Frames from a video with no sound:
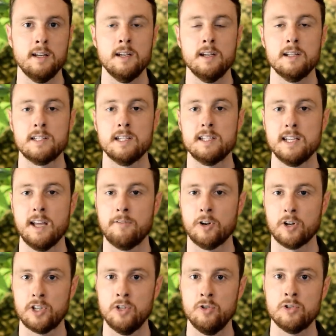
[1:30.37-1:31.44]
Since the
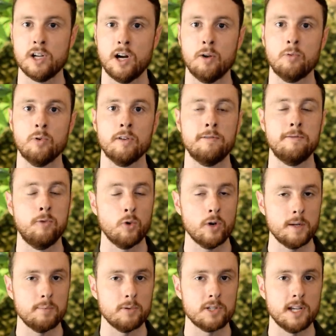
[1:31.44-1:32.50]
FRQs are worth
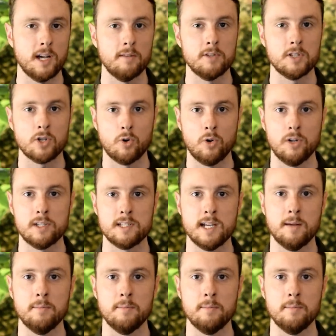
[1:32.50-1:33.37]
40% of the total exam,